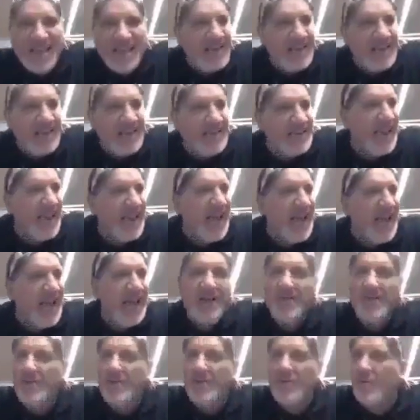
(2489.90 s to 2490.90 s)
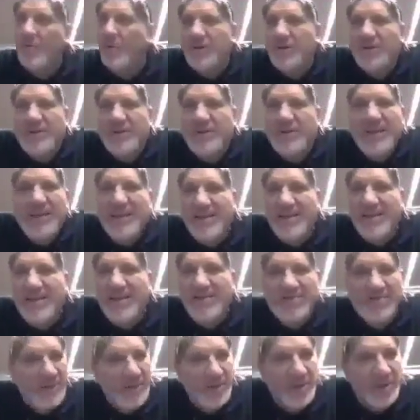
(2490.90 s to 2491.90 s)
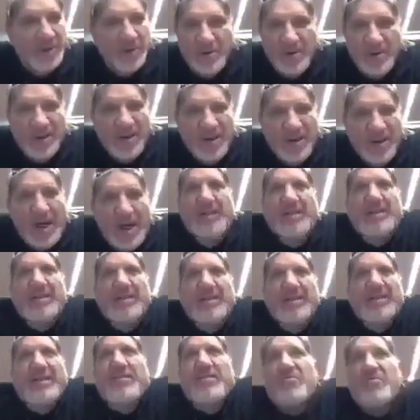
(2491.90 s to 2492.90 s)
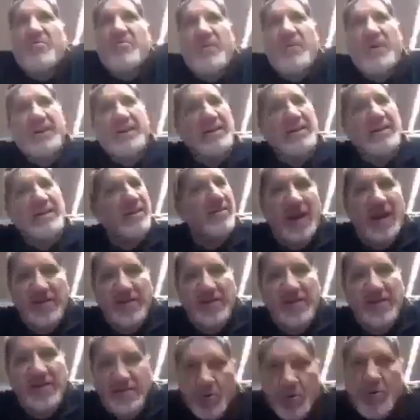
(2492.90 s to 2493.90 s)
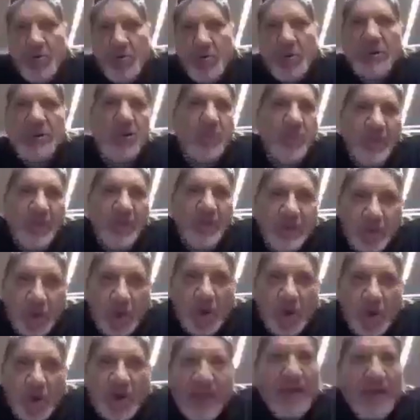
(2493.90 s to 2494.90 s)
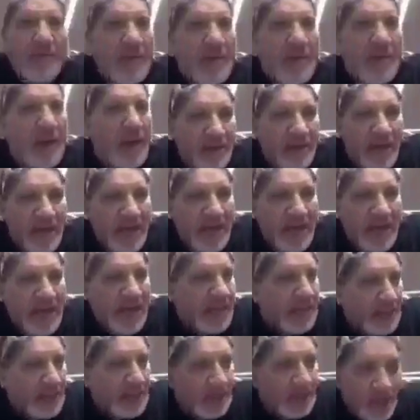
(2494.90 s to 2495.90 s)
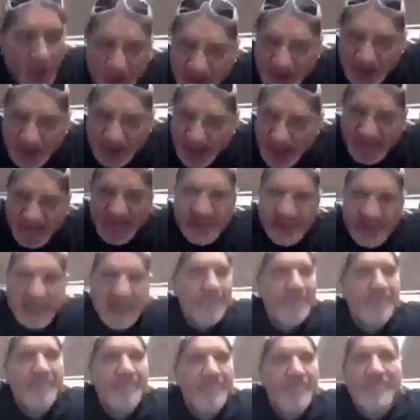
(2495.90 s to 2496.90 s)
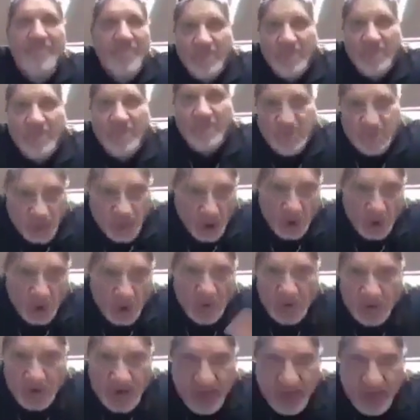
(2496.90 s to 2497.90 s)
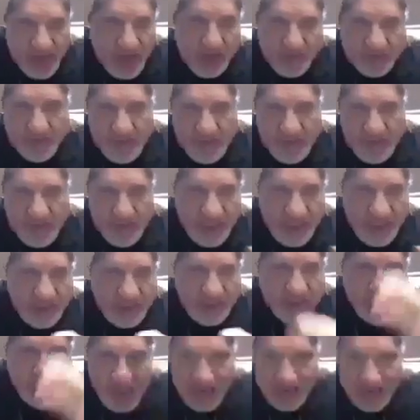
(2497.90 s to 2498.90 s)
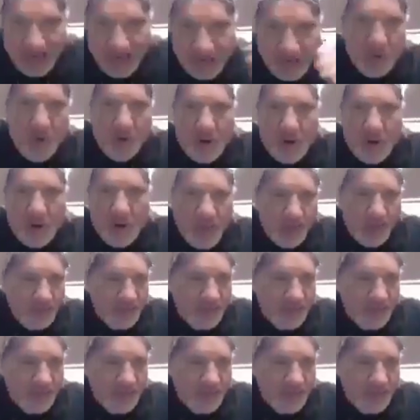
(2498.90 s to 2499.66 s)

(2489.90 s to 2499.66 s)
place like Kenya will deliver you 125 euro. What are we talking about? Not having those countries that I talk